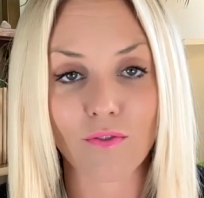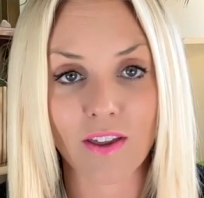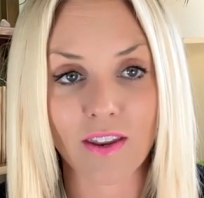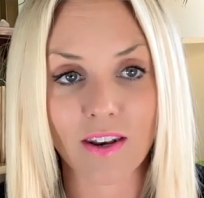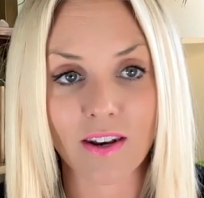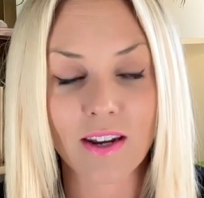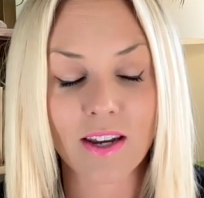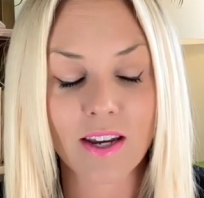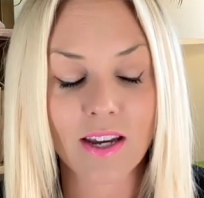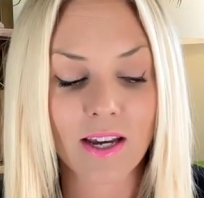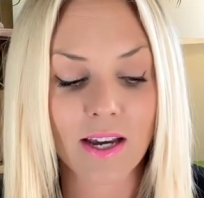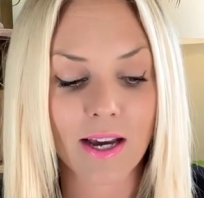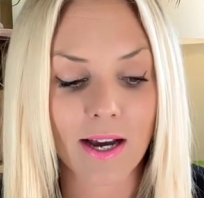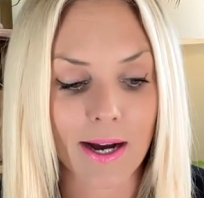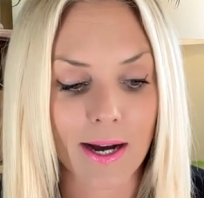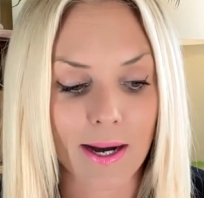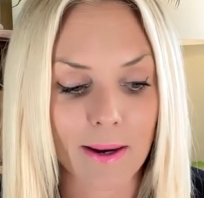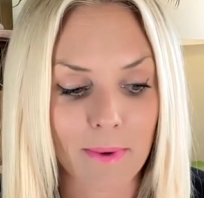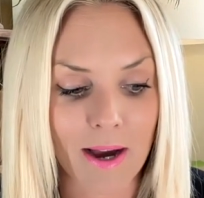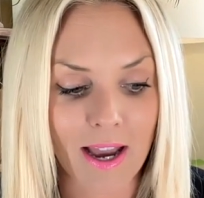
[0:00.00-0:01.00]
And
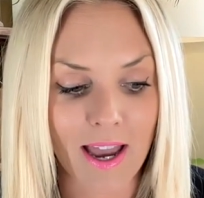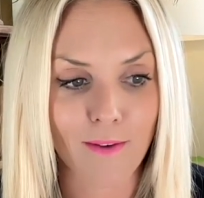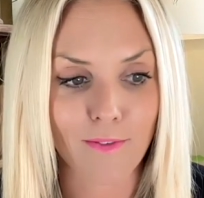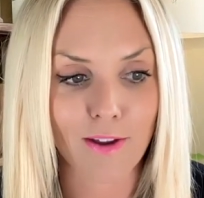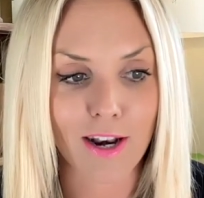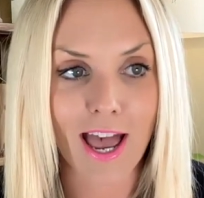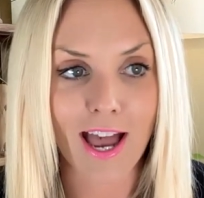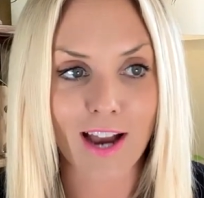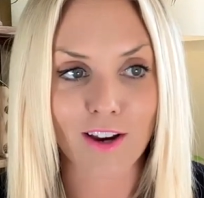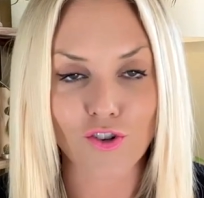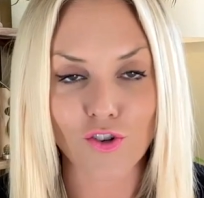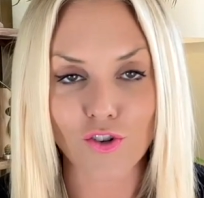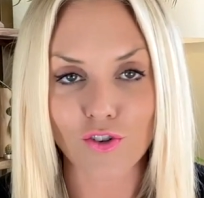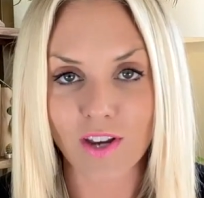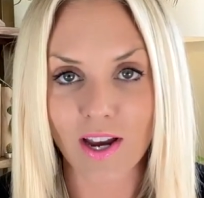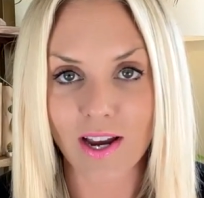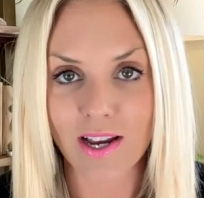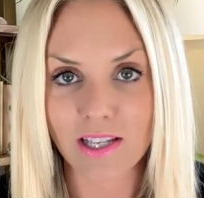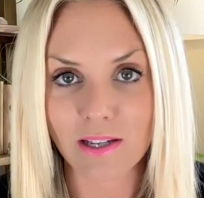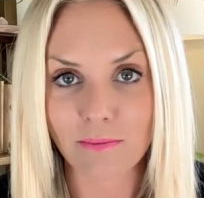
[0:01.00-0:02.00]
um, I have an
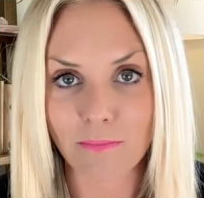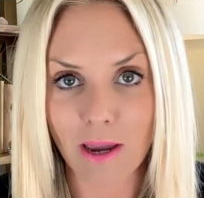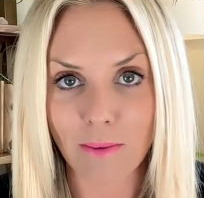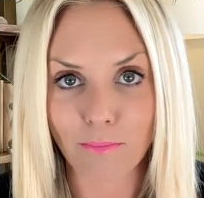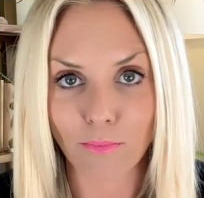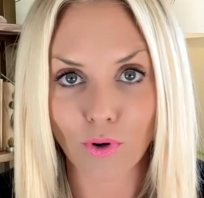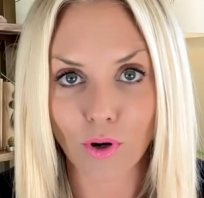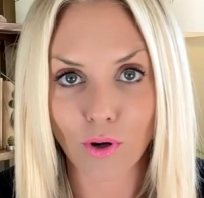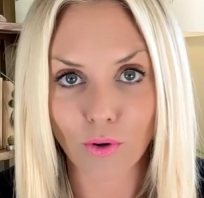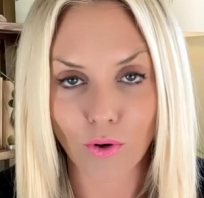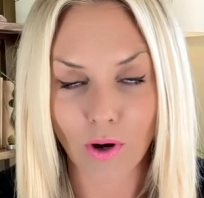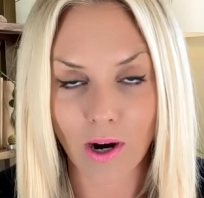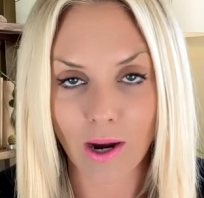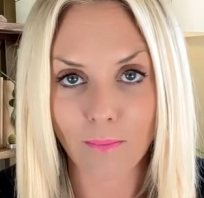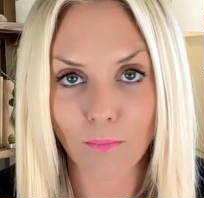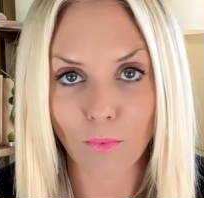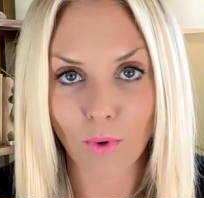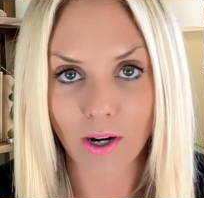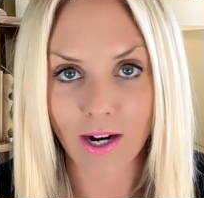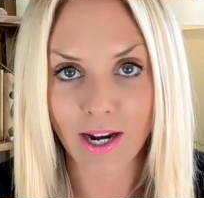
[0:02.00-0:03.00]
exercise in my
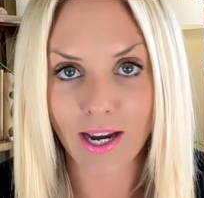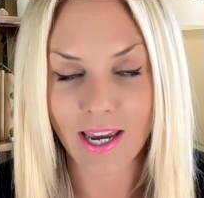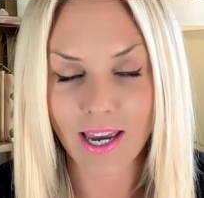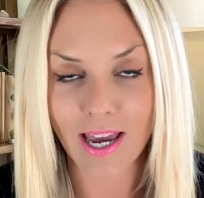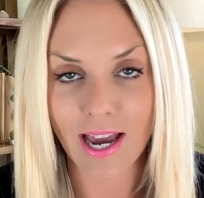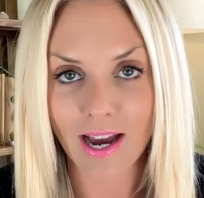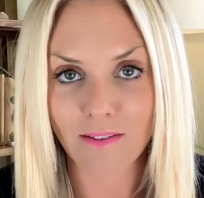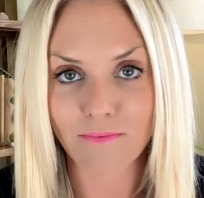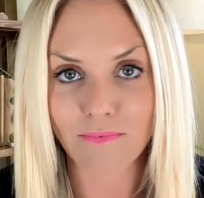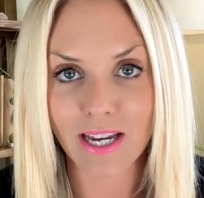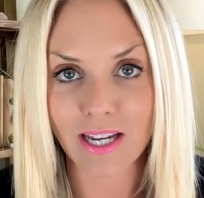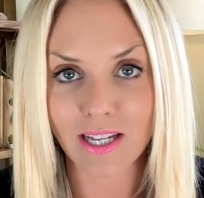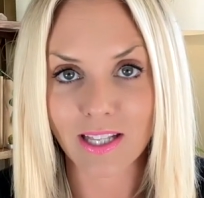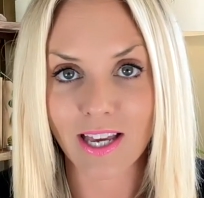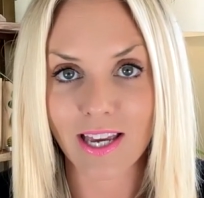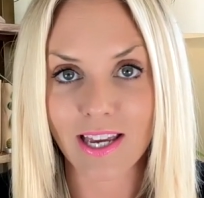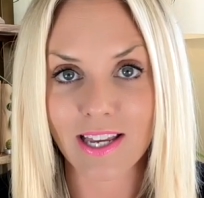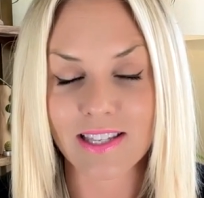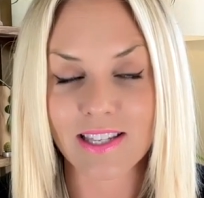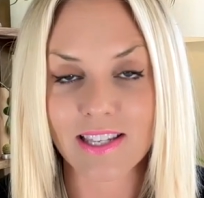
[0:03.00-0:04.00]
program where I have my
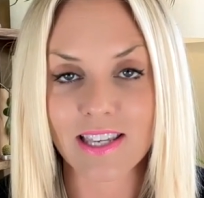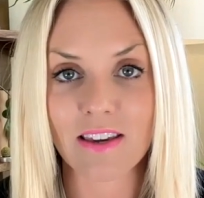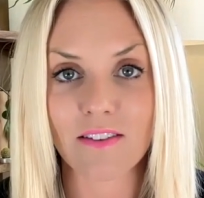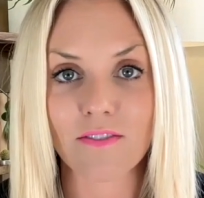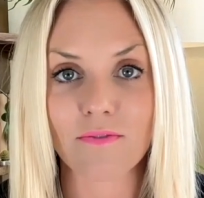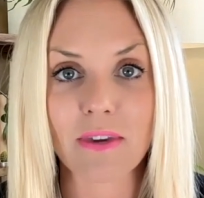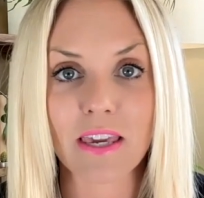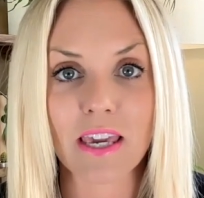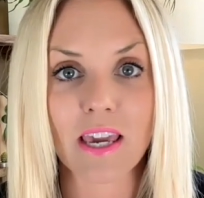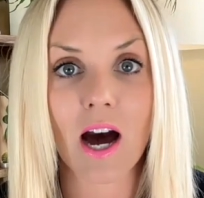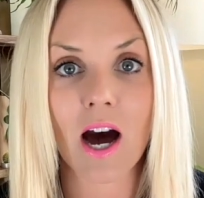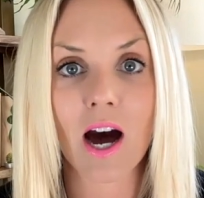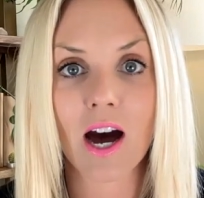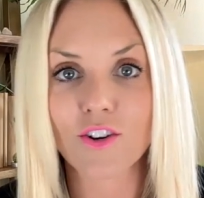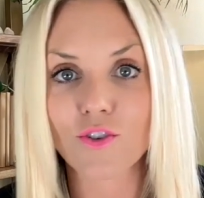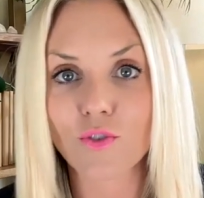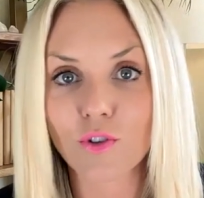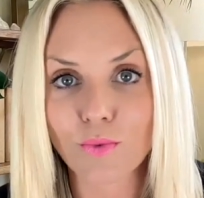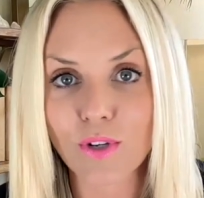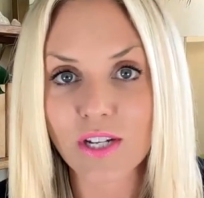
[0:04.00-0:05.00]
clients give me
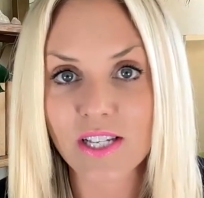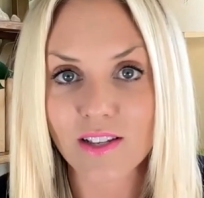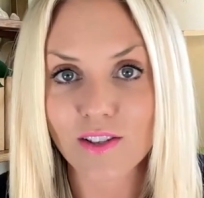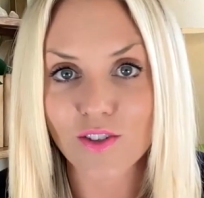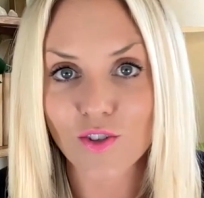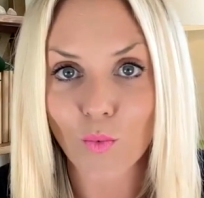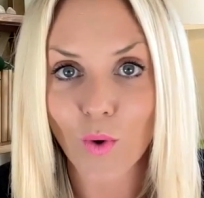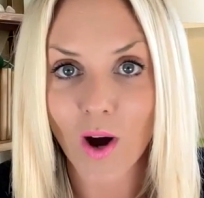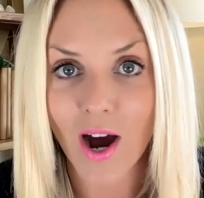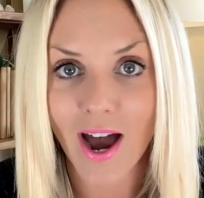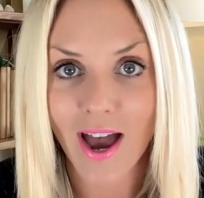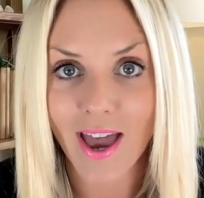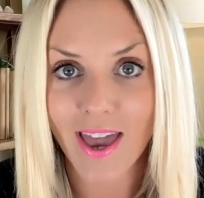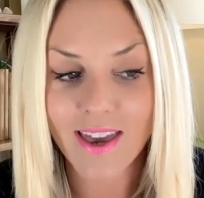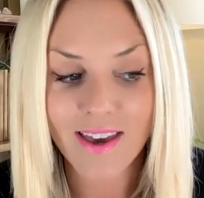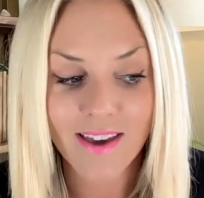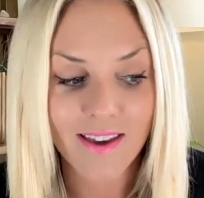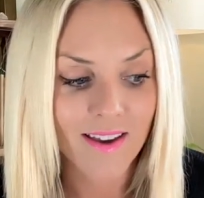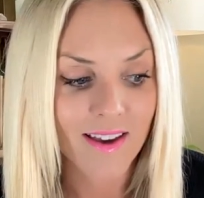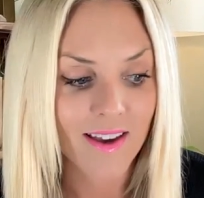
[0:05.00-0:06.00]
100 reasons
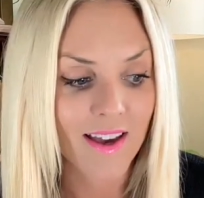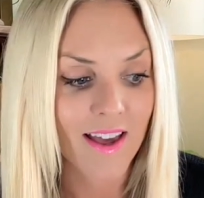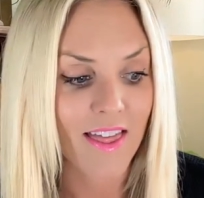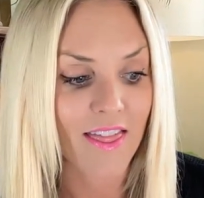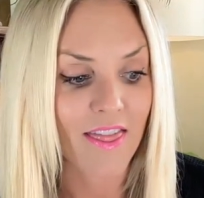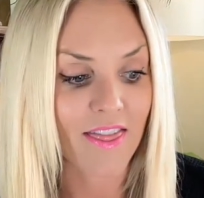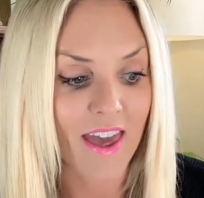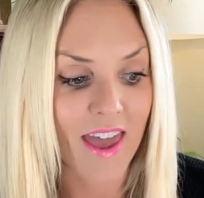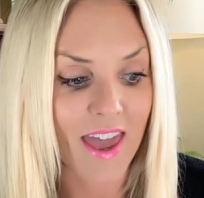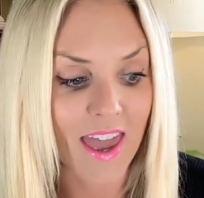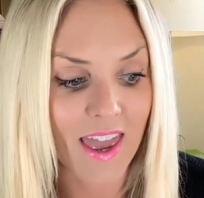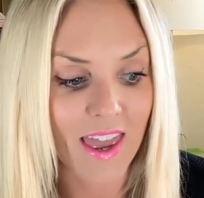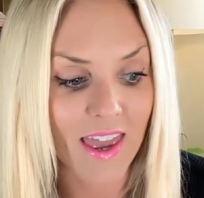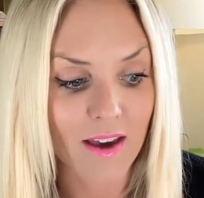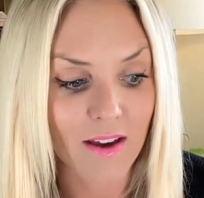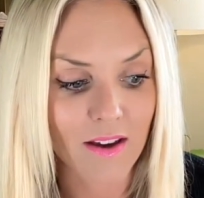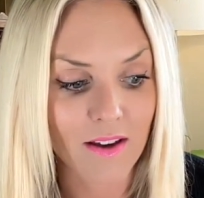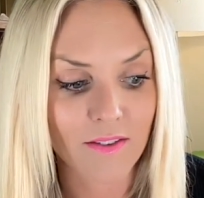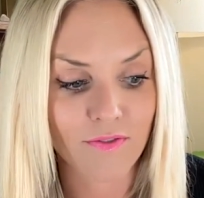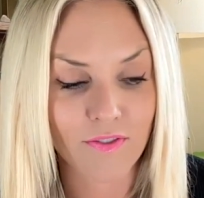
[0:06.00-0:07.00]
why
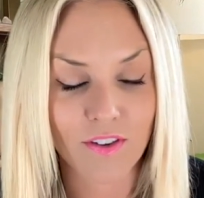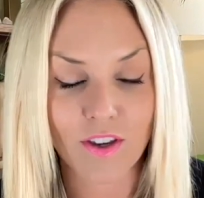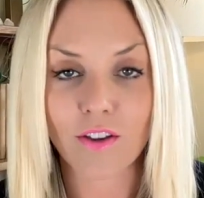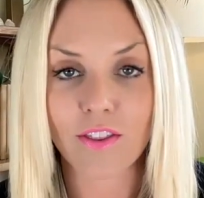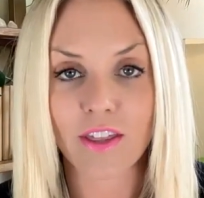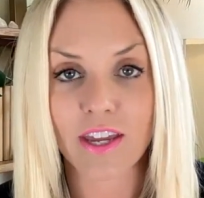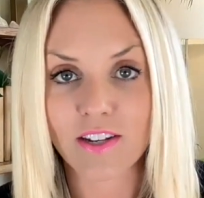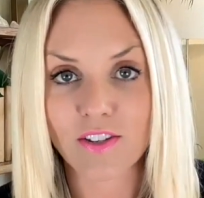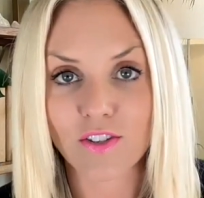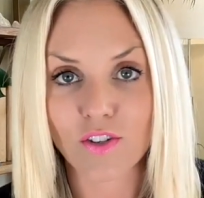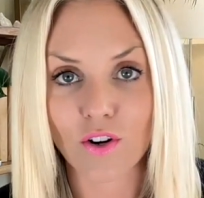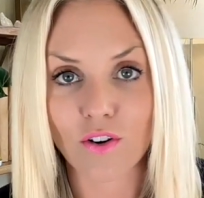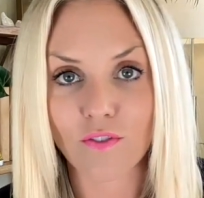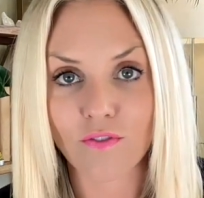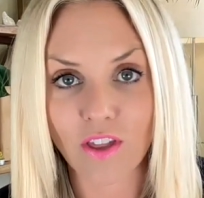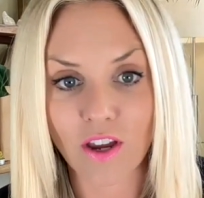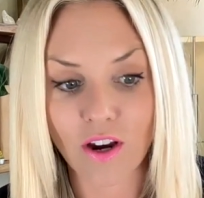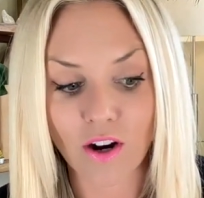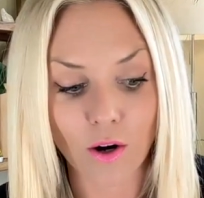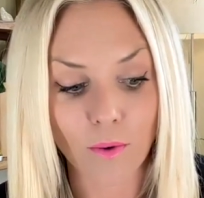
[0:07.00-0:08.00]
they feel they
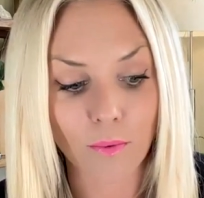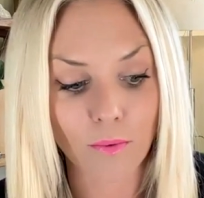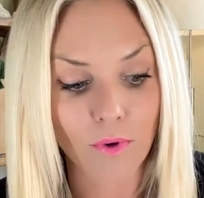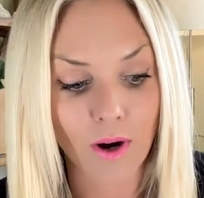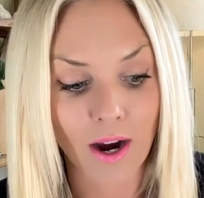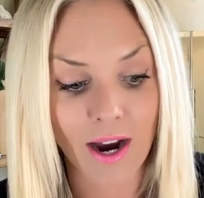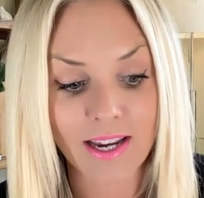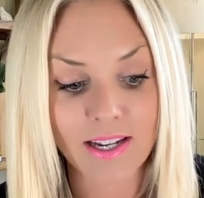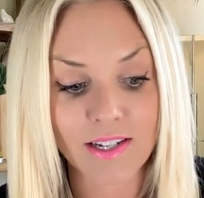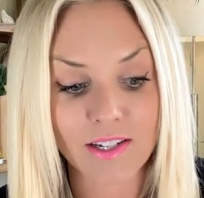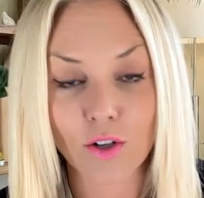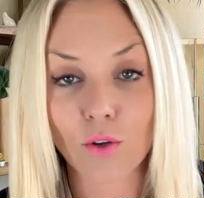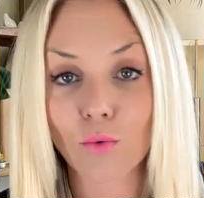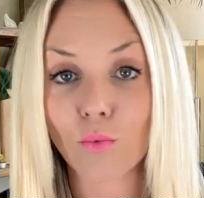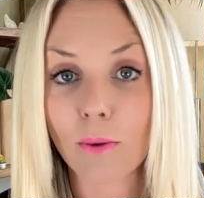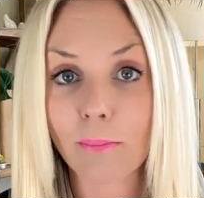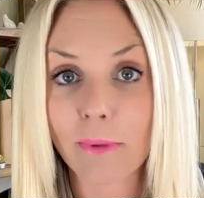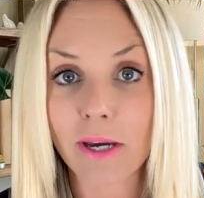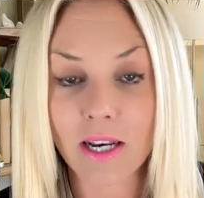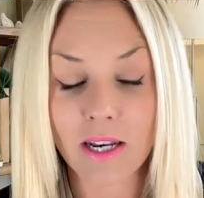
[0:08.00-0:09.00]
deserve their ideal
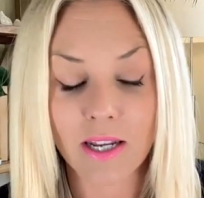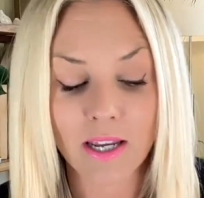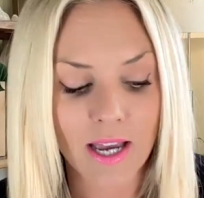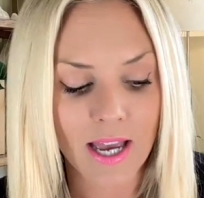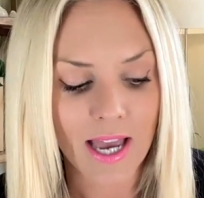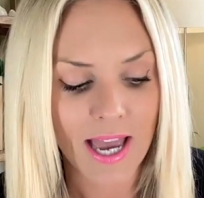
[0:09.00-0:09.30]
woman.